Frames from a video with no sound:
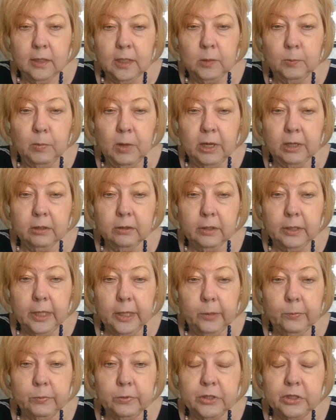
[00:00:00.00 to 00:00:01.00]
in modern
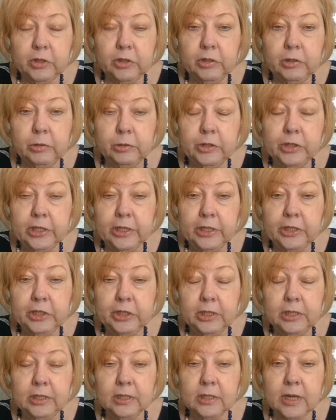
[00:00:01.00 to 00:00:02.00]
language
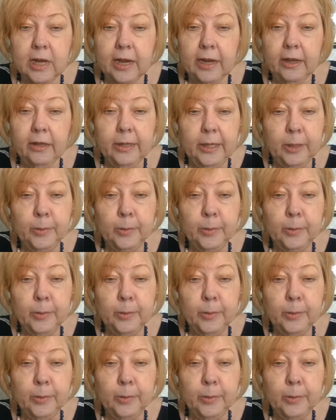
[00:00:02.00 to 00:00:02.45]
association style,